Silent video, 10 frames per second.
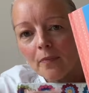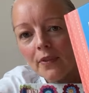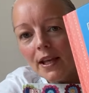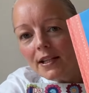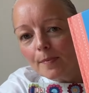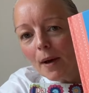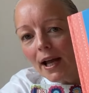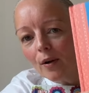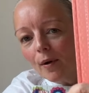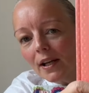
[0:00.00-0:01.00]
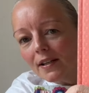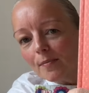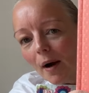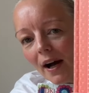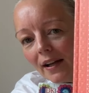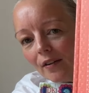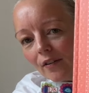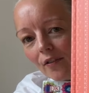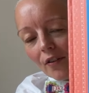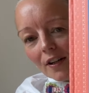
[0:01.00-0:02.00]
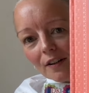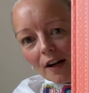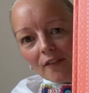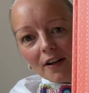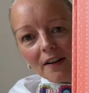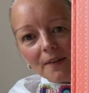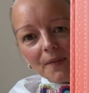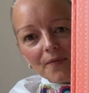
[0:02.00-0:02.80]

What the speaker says: This penguin is mine on the front cover,